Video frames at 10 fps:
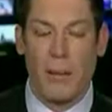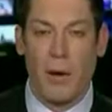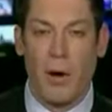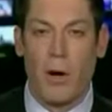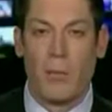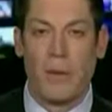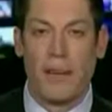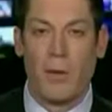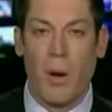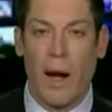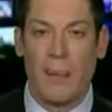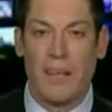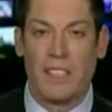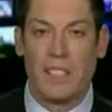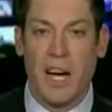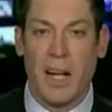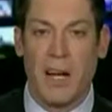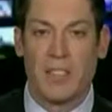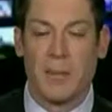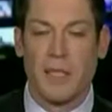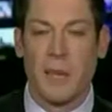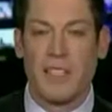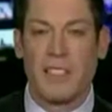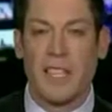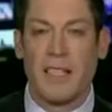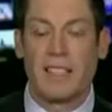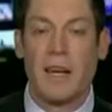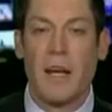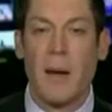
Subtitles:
Paul, Mitt Romney, and John Huntsman. Let me say this.